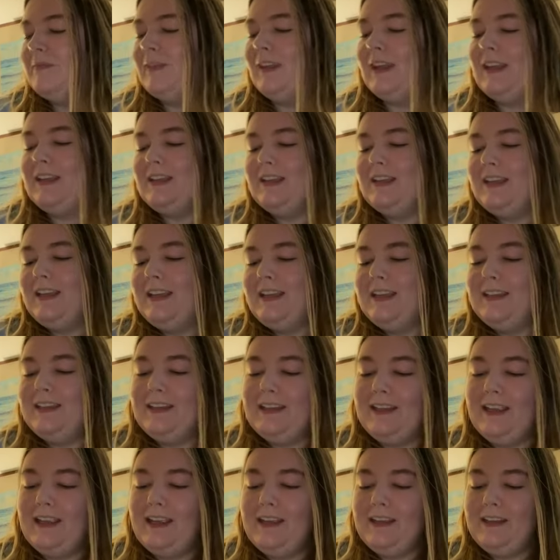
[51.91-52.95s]
this
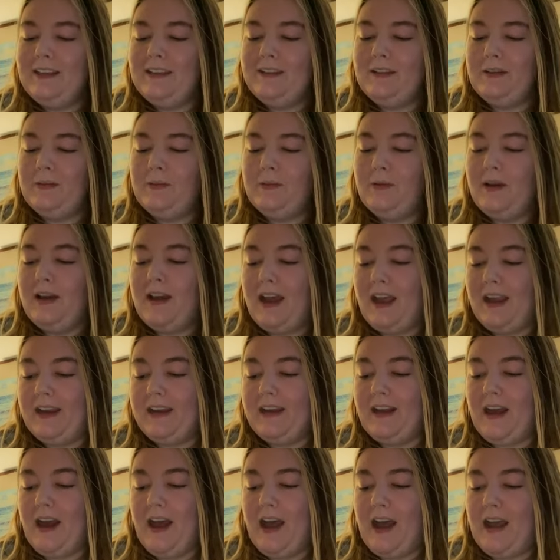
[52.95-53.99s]
is what I
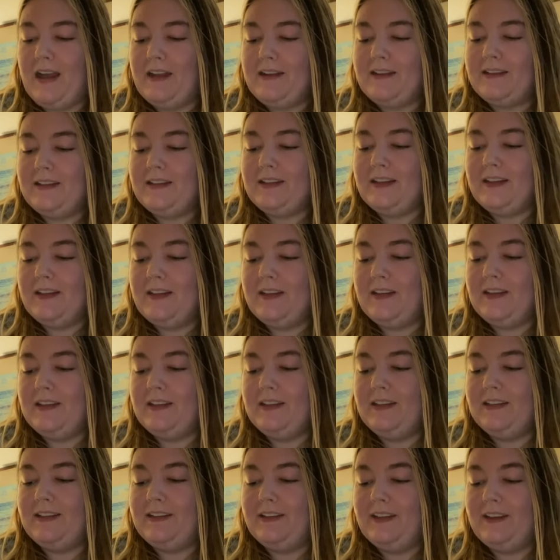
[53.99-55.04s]
got.
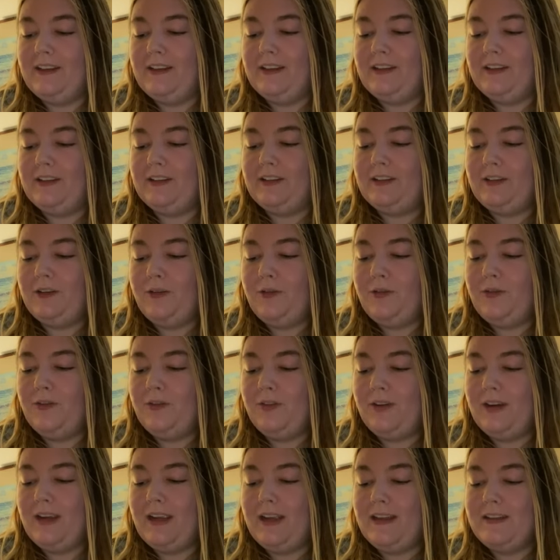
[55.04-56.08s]
This is
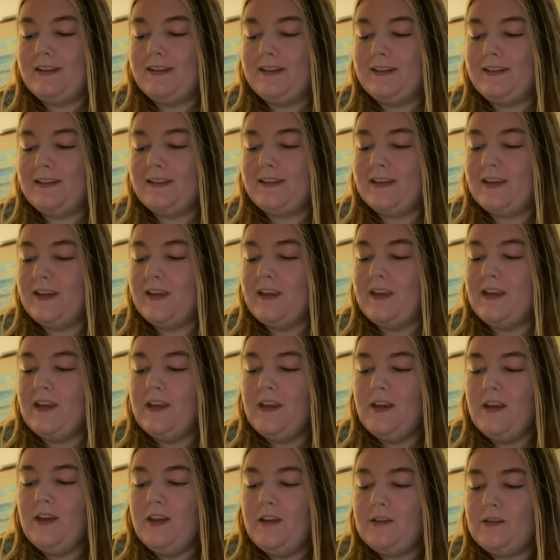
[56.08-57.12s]
Sucrit's
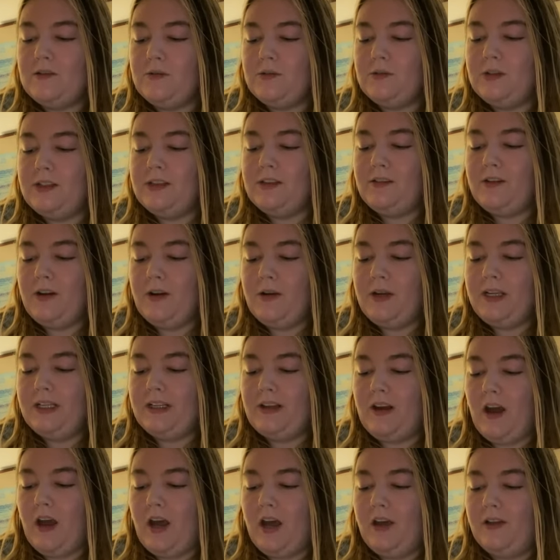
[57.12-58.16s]
sore throat and
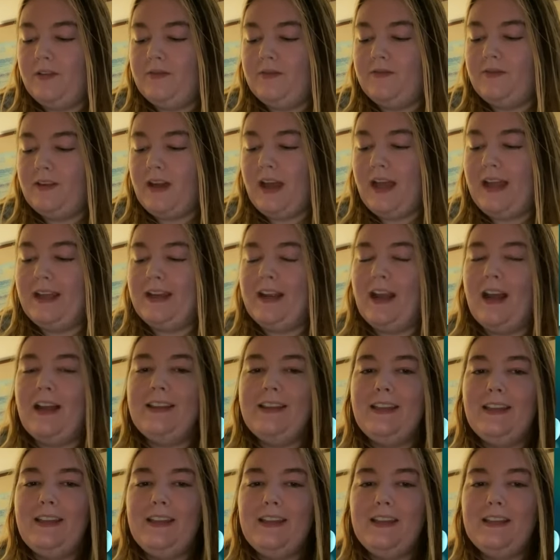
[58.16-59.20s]
cough. I got
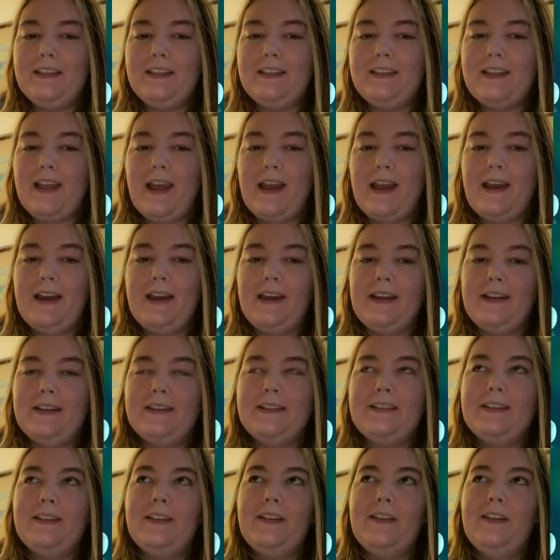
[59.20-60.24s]
this
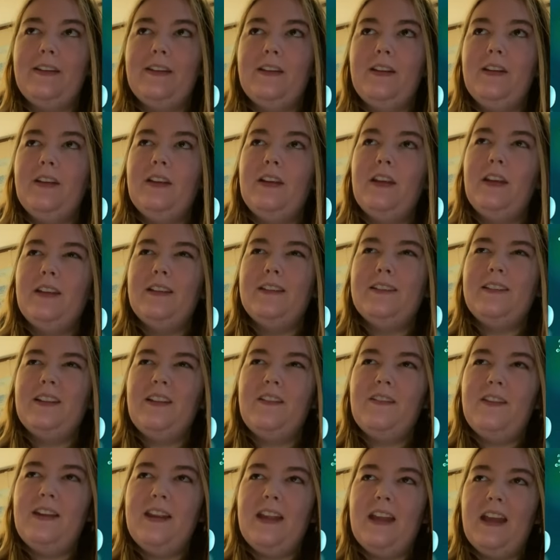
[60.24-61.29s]
at
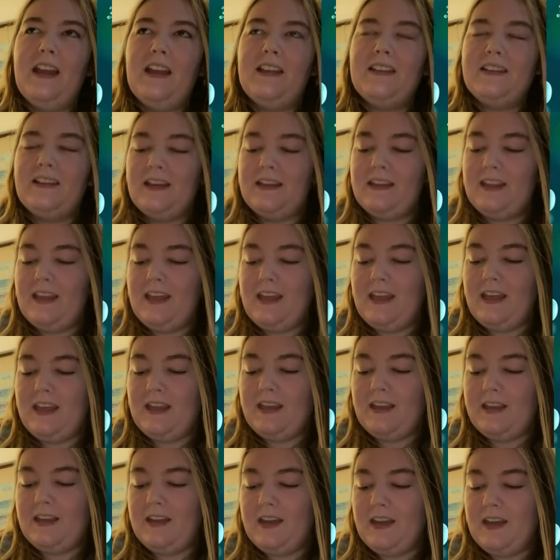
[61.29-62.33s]
CVS, I
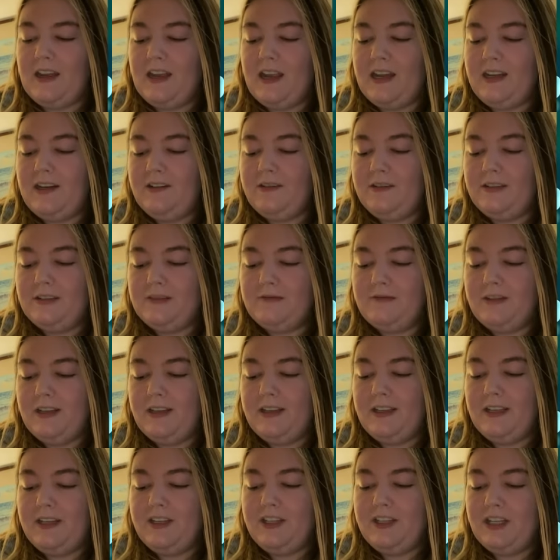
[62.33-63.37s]
think, and it was
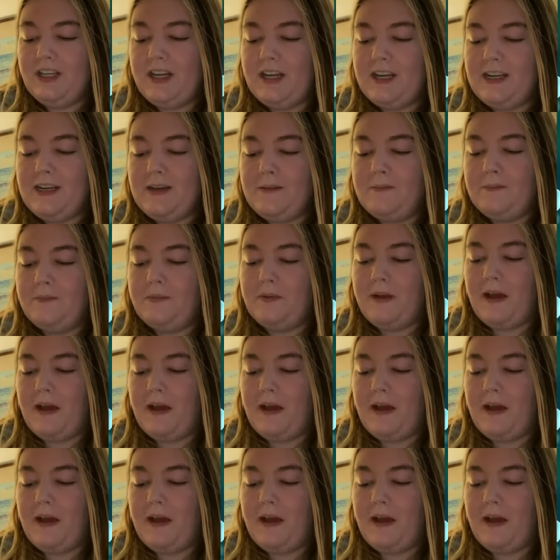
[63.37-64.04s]
really cheap.